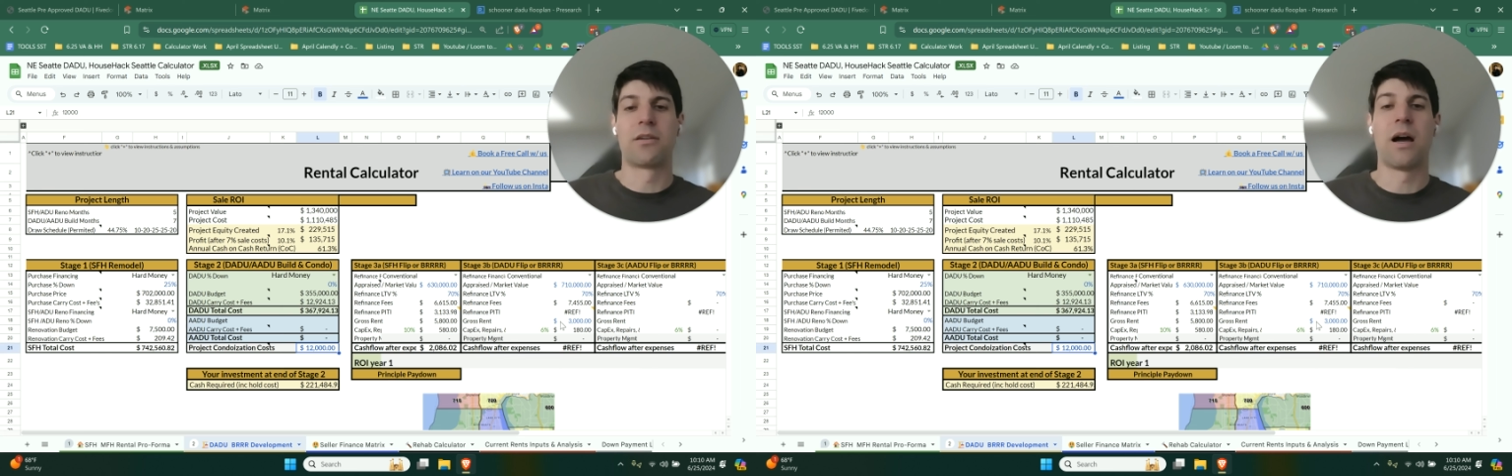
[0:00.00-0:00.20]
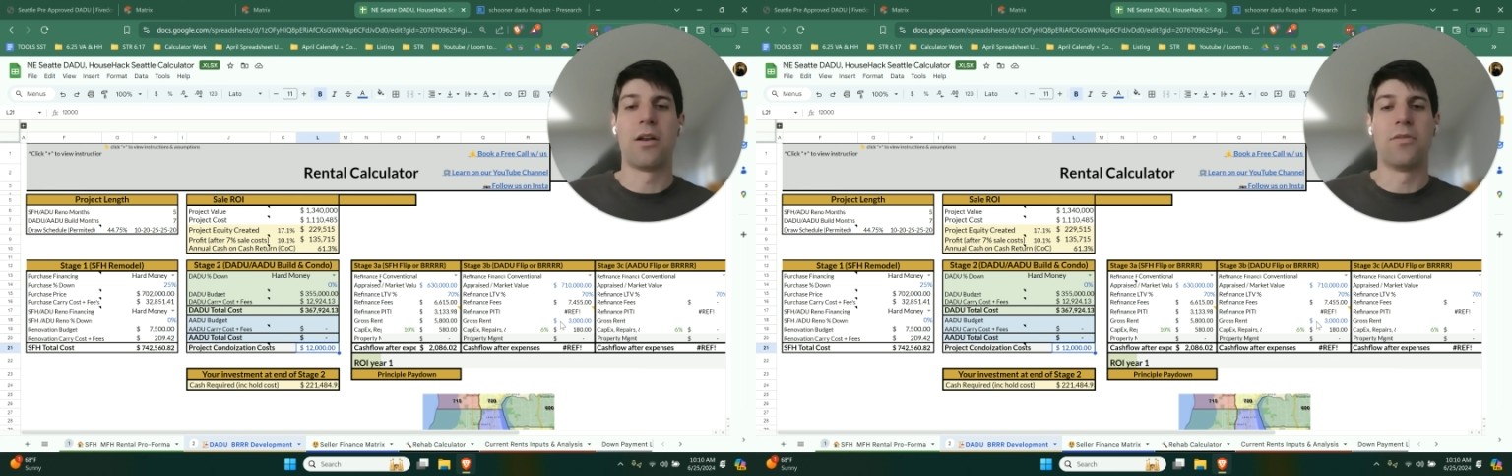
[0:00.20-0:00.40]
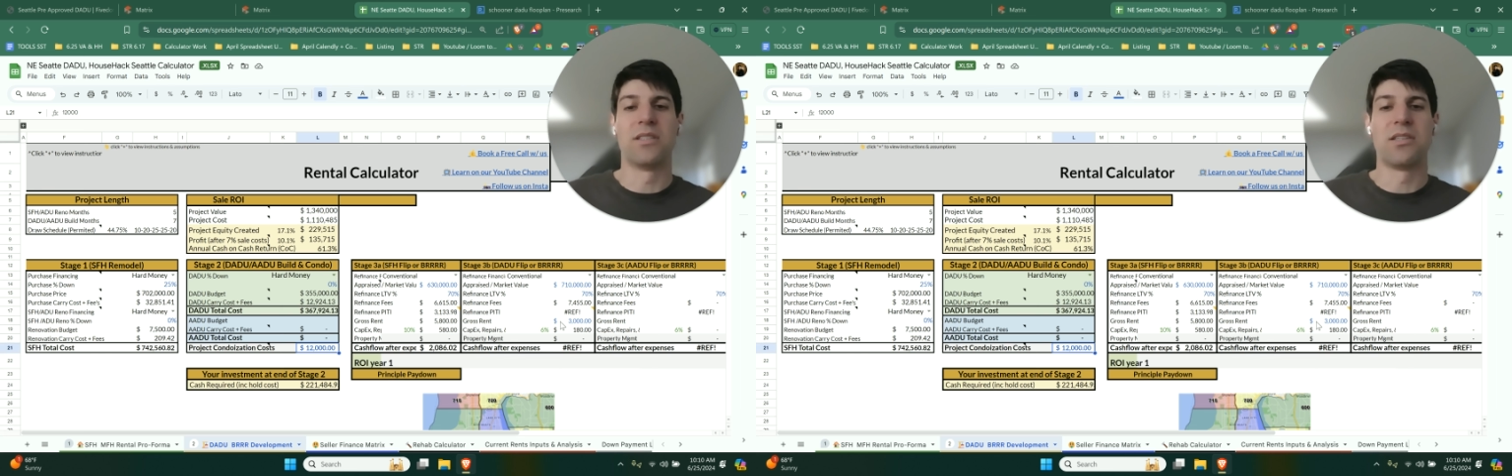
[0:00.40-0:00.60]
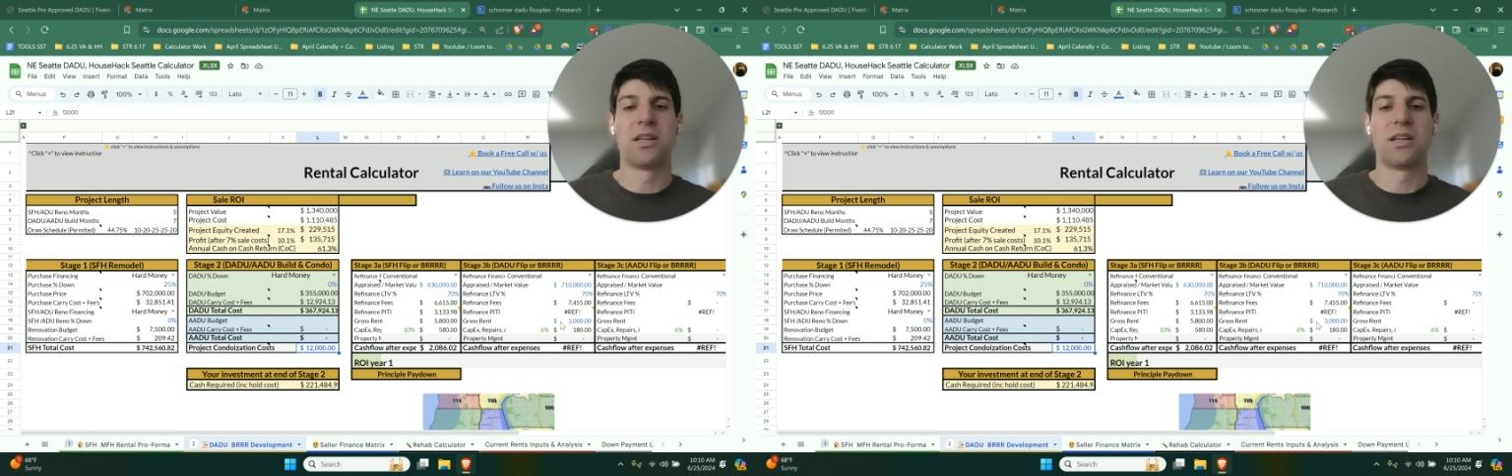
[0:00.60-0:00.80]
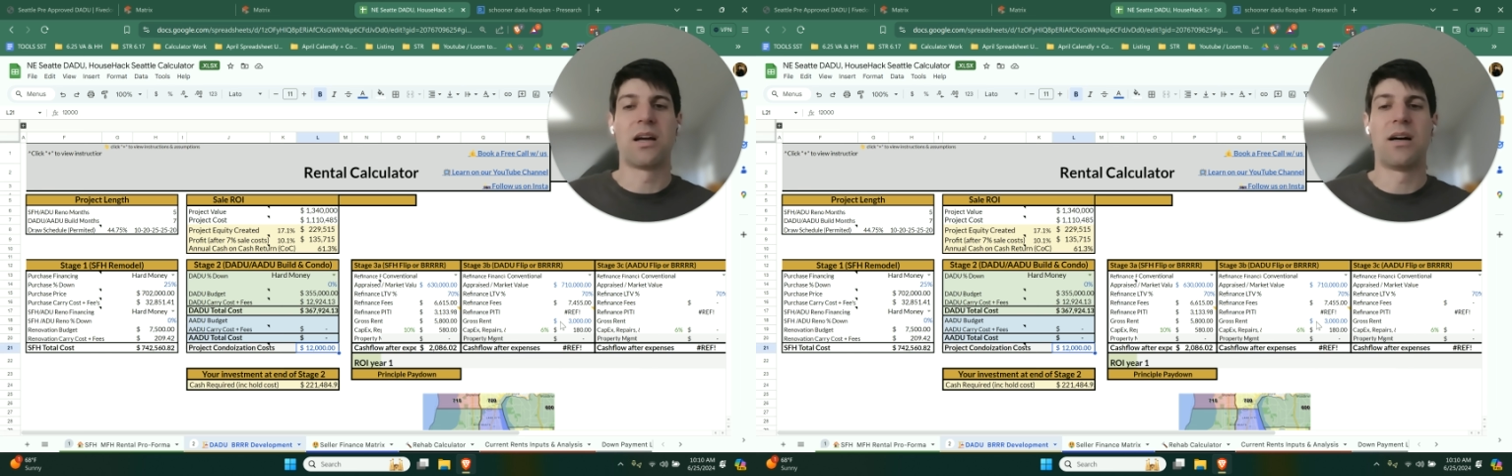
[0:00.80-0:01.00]

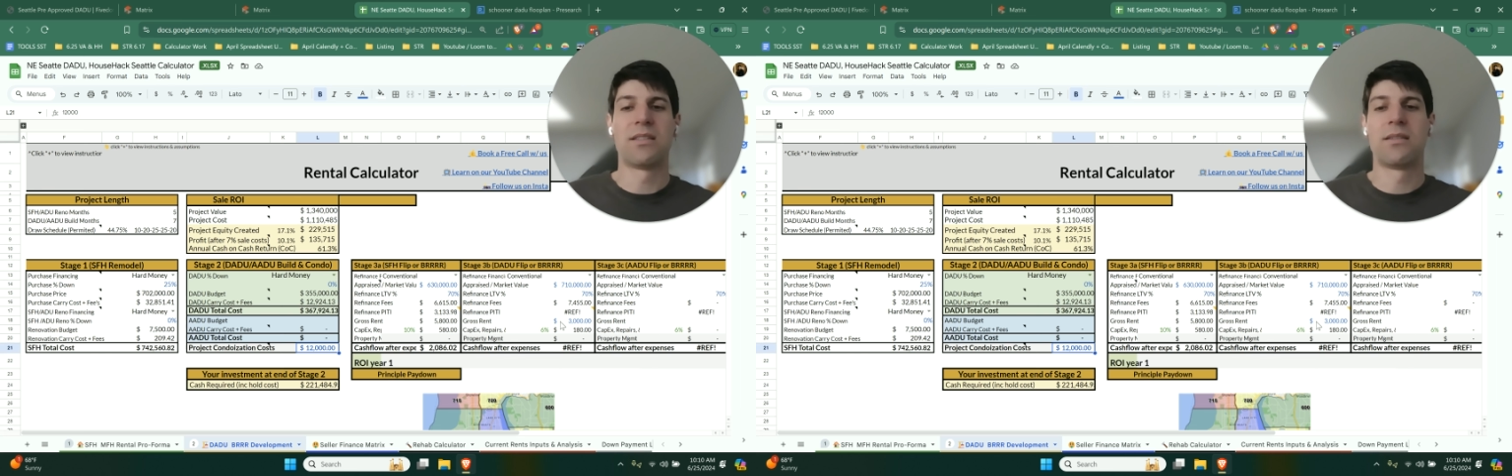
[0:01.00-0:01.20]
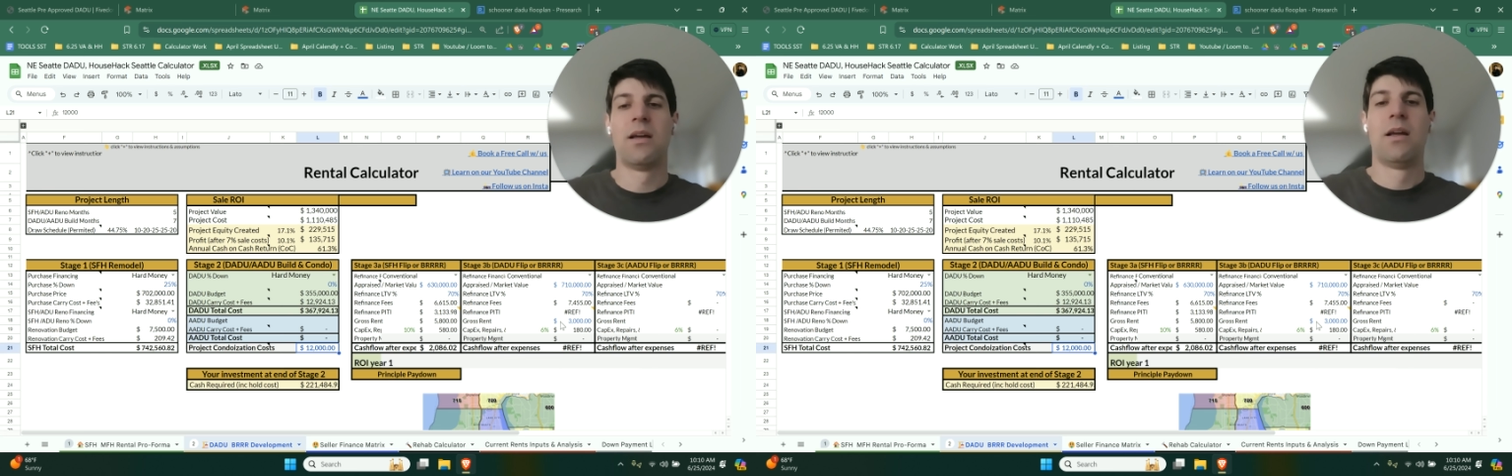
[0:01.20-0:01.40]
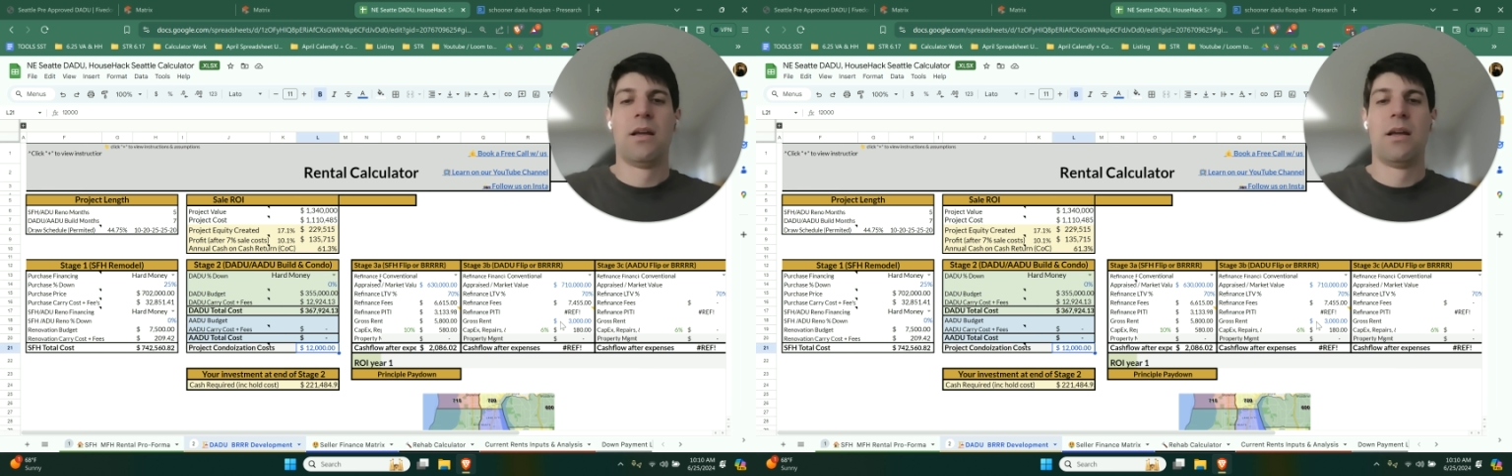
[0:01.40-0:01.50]
condoization cost.